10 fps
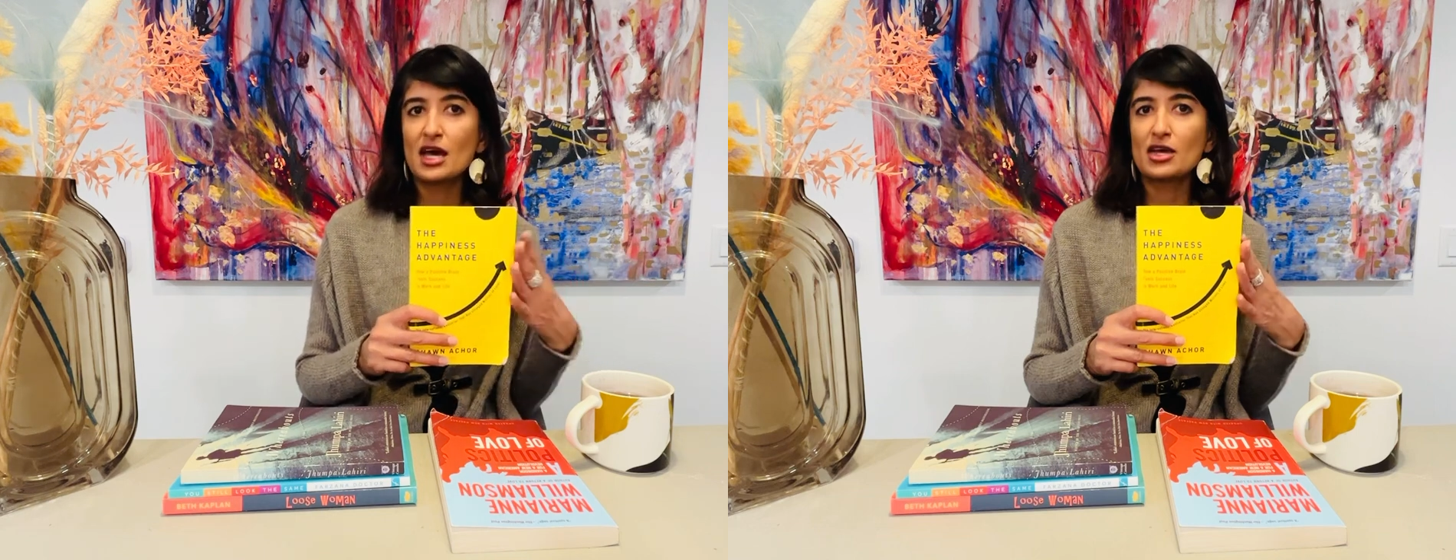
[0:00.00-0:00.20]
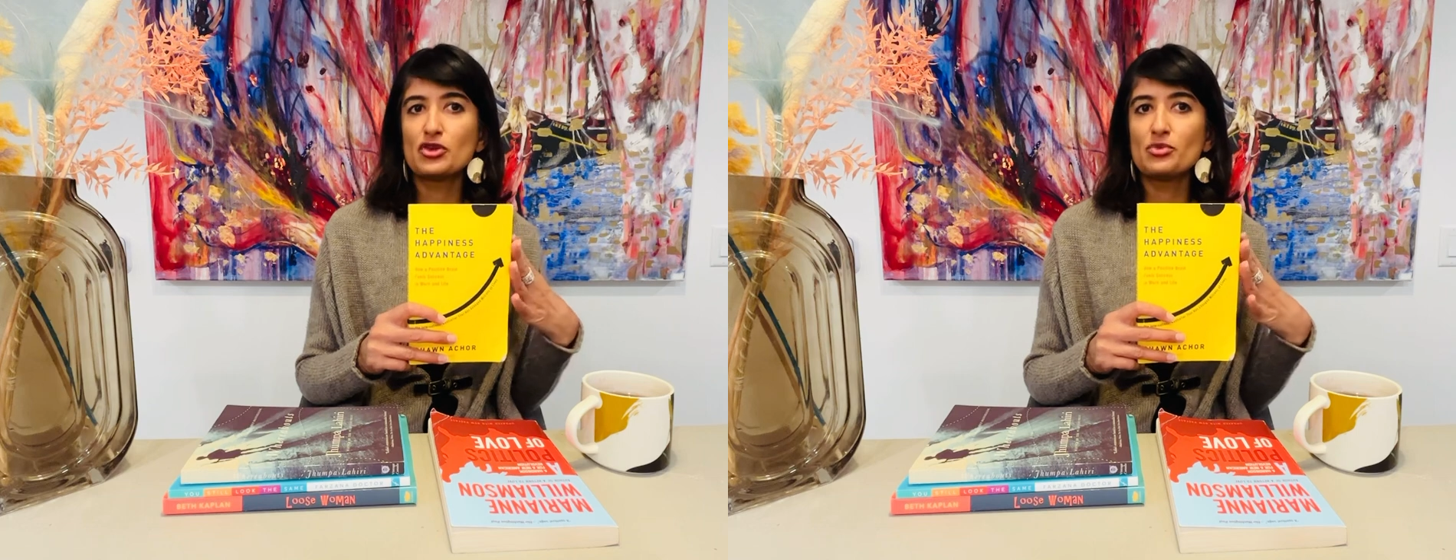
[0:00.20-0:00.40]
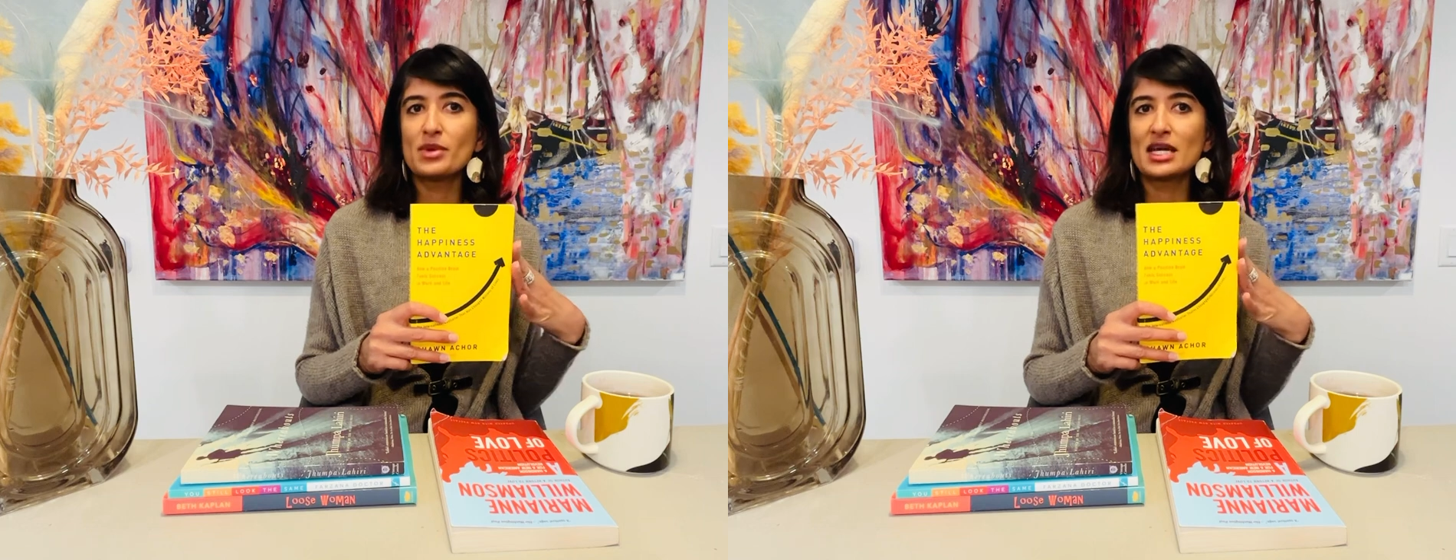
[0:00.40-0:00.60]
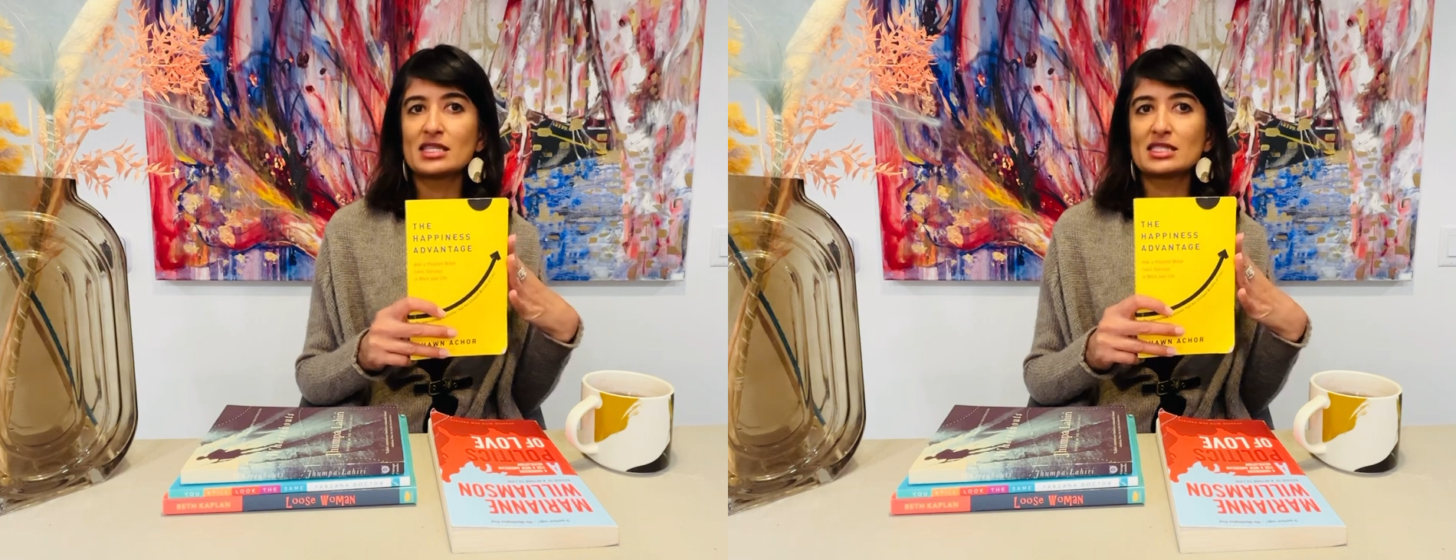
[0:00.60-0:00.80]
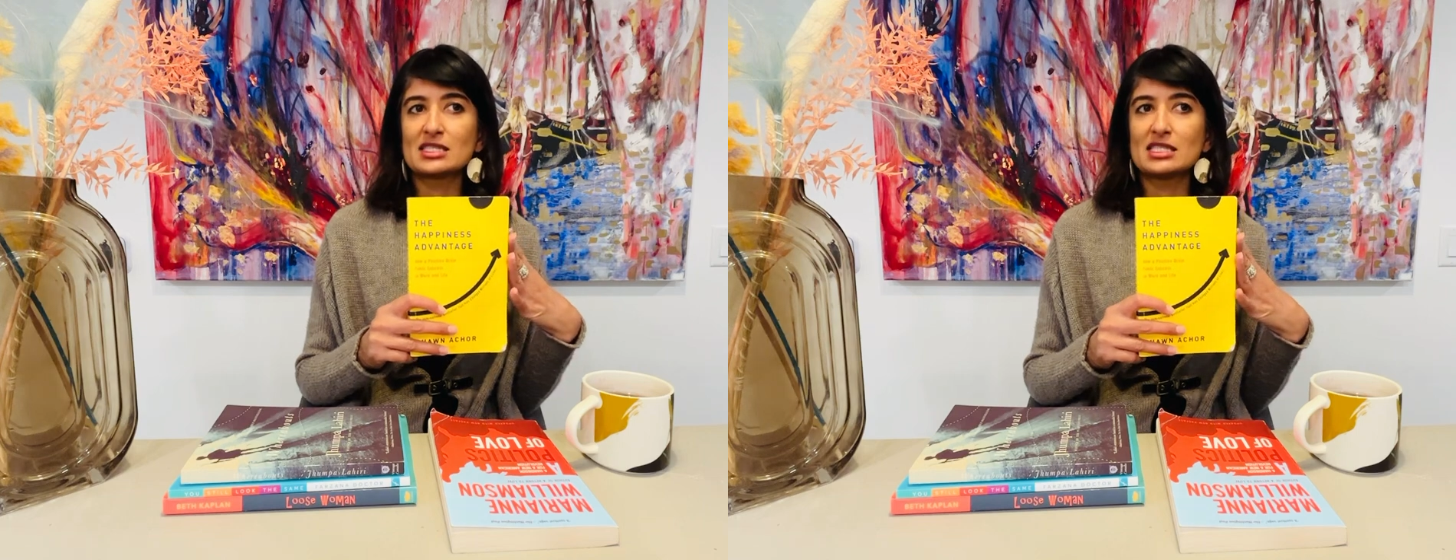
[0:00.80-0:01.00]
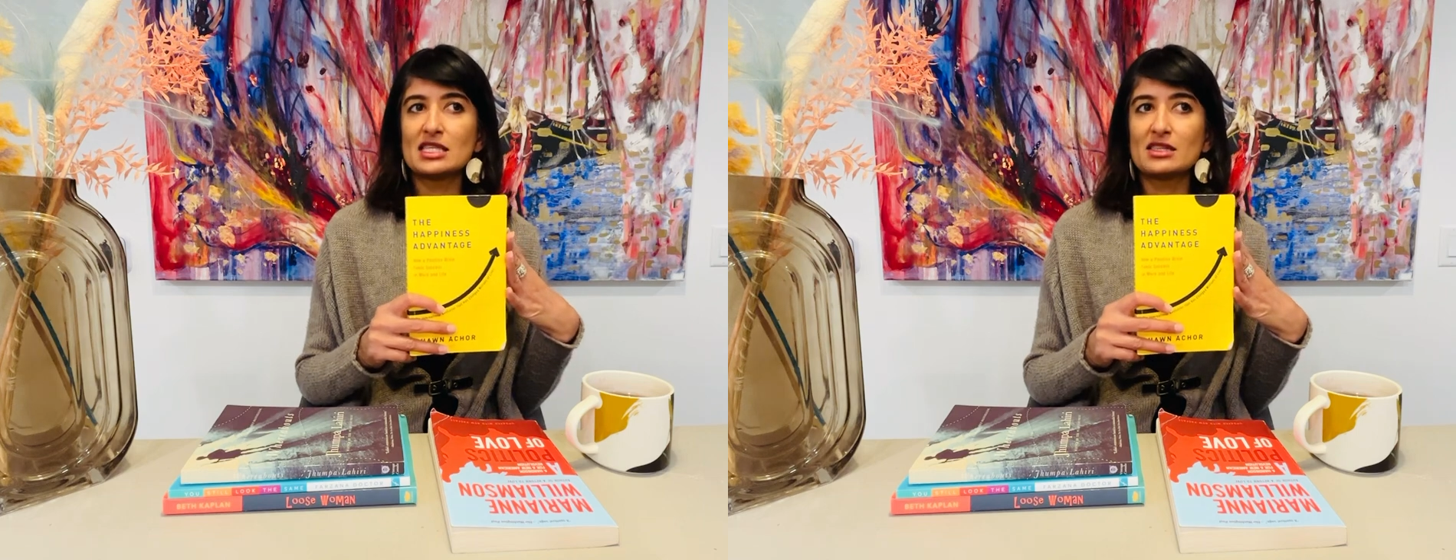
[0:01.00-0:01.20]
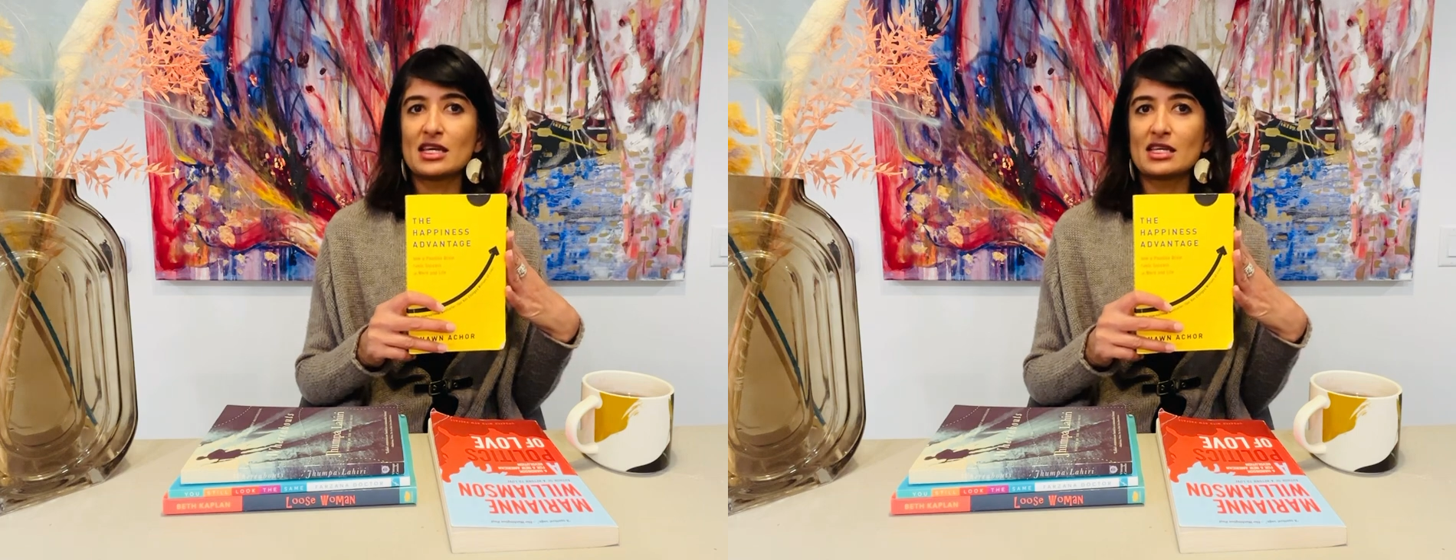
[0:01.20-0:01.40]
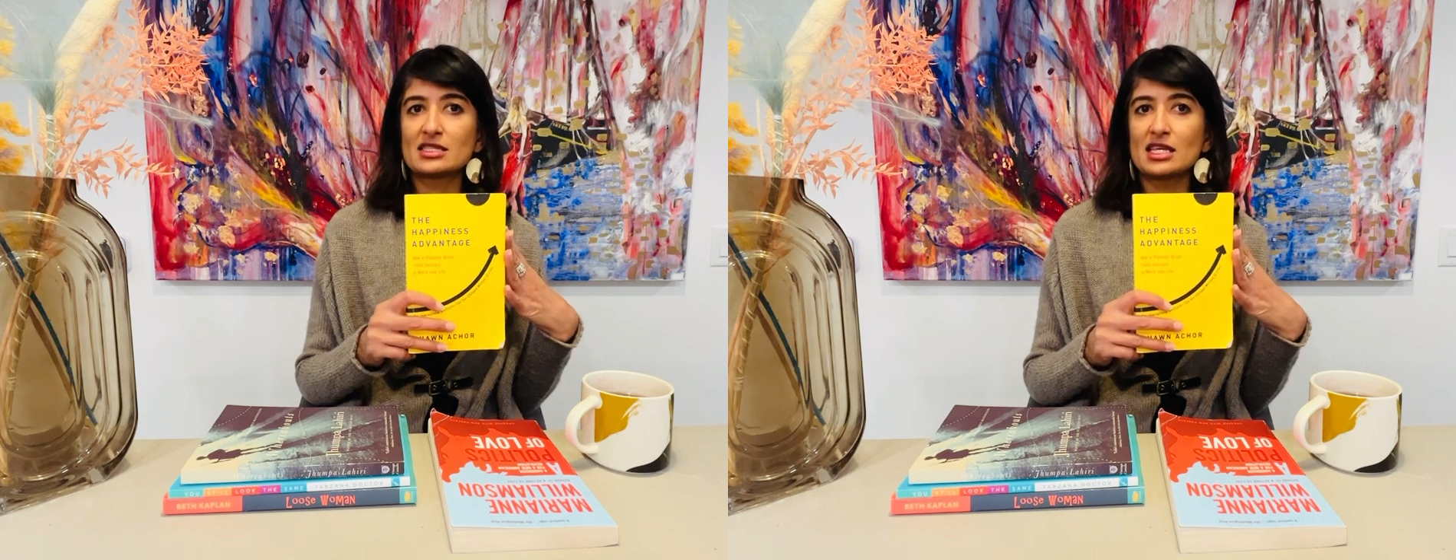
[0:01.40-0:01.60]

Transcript: you might see things